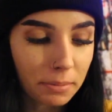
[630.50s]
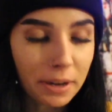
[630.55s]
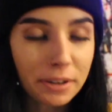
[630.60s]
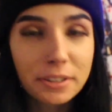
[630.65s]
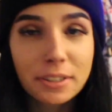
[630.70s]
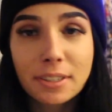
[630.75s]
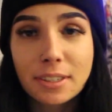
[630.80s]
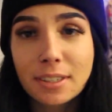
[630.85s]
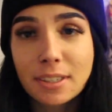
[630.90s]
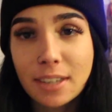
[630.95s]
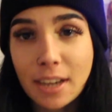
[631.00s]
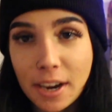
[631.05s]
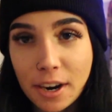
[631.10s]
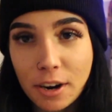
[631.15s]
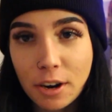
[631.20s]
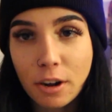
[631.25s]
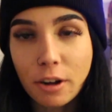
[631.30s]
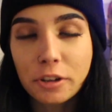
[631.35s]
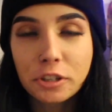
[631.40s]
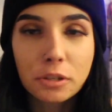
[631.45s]
Mile
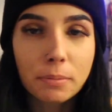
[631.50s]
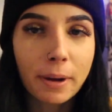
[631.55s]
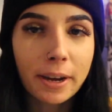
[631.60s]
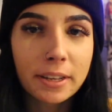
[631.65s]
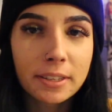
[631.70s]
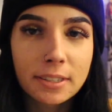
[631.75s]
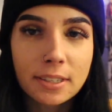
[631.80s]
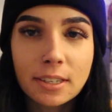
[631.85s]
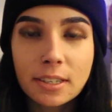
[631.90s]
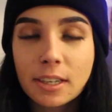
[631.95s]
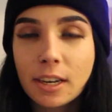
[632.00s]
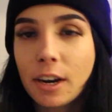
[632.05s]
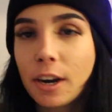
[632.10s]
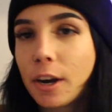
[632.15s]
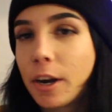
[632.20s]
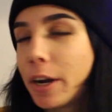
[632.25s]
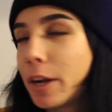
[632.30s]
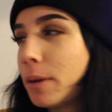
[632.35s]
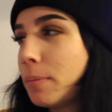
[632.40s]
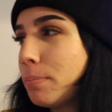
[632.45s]
Stare, also by
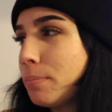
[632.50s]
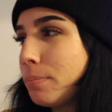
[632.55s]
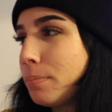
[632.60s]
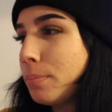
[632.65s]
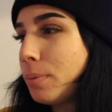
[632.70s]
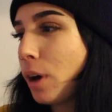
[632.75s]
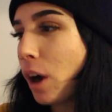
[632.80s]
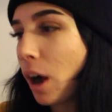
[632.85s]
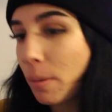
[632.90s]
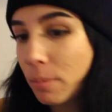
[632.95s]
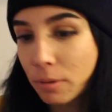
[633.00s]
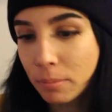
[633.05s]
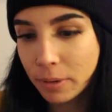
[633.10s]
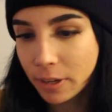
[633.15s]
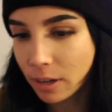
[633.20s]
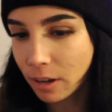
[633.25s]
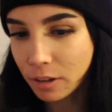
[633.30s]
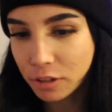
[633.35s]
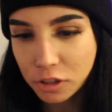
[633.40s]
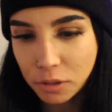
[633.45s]
Incendiary.
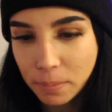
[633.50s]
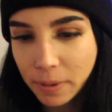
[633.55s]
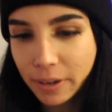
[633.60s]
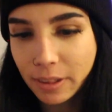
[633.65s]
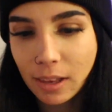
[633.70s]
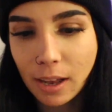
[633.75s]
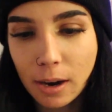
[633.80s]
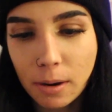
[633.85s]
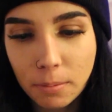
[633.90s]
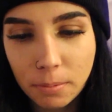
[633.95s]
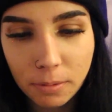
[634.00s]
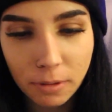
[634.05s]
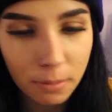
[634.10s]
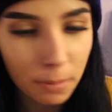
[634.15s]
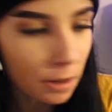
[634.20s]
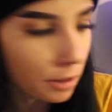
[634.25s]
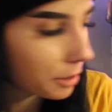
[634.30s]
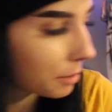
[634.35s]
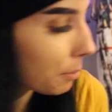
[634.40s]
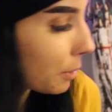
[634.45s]
Probably also picked that up from
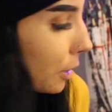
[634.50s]
All In